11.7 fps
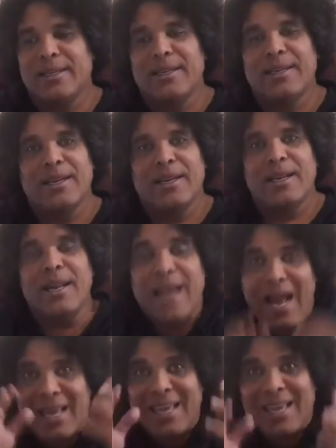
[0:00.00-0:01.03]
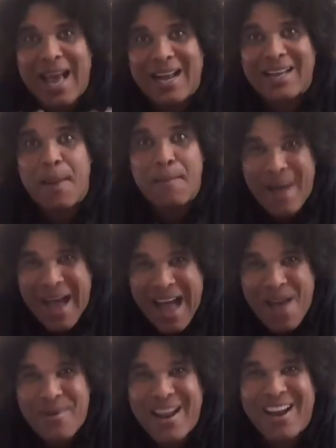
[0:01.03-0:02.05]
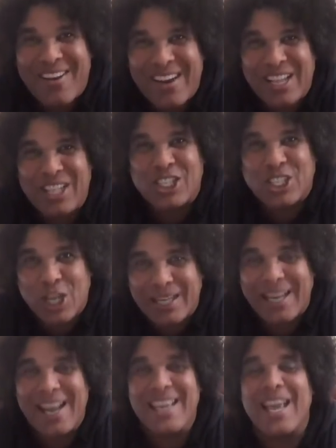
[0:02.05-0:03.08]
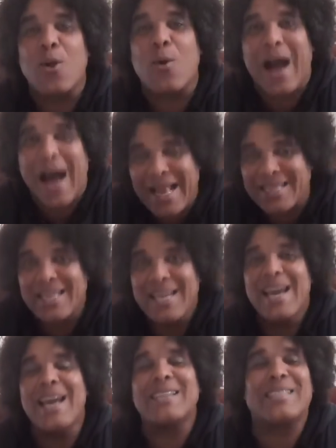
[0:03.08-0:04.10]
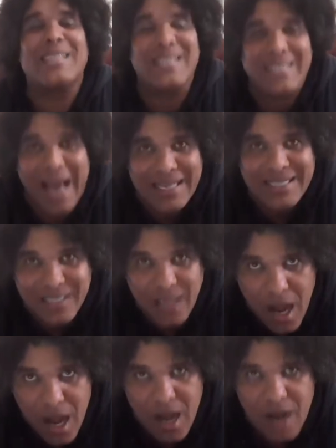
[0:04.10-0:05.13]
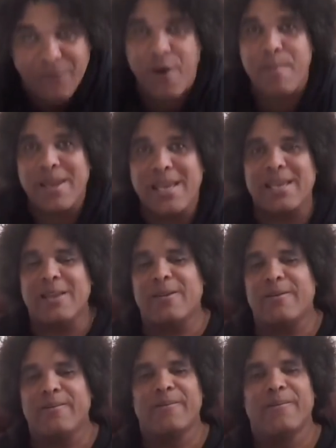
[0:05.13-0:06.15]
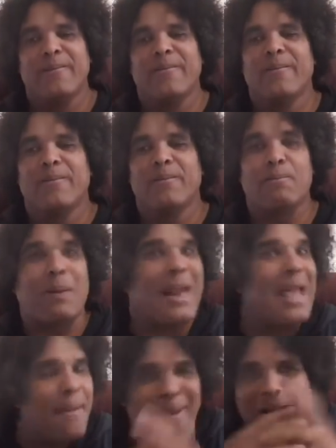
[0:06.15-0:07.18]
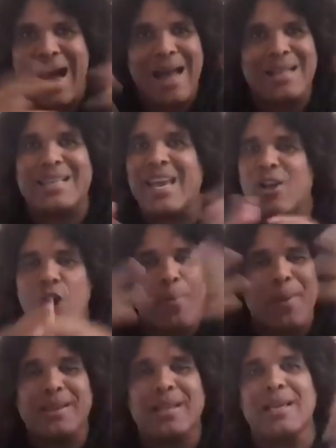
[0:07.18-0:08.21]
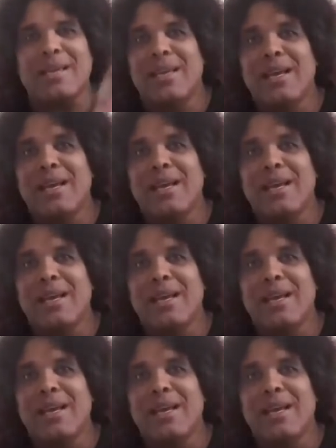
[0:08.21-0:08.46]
The donkey calculated a man with a green shirt and a yellow hat is disaster for me. Play mad, kick up a thing.